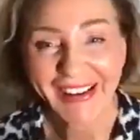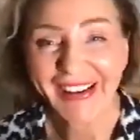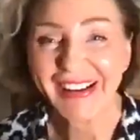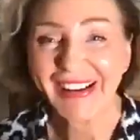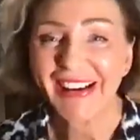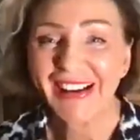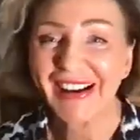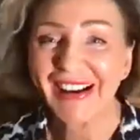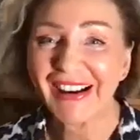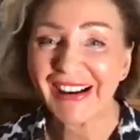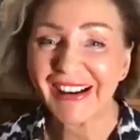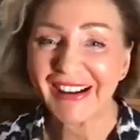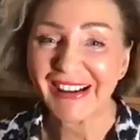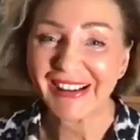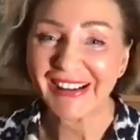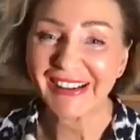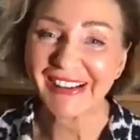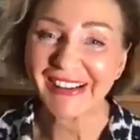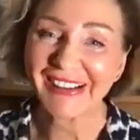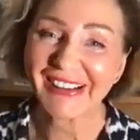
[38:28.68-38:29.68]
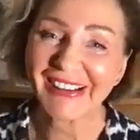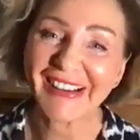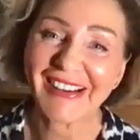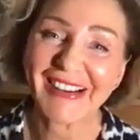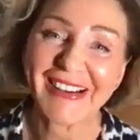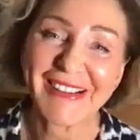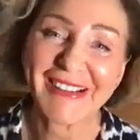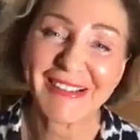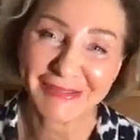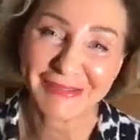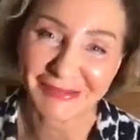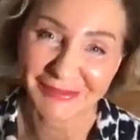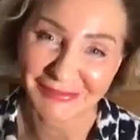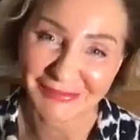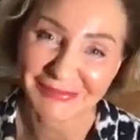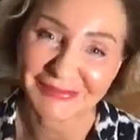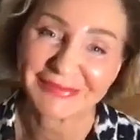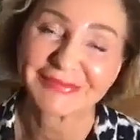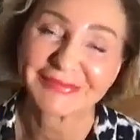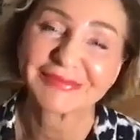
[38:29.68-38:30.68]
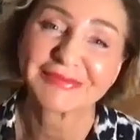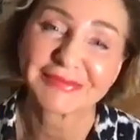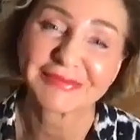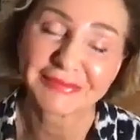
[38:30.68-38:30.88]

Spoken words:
That sort of accent, as opposed to,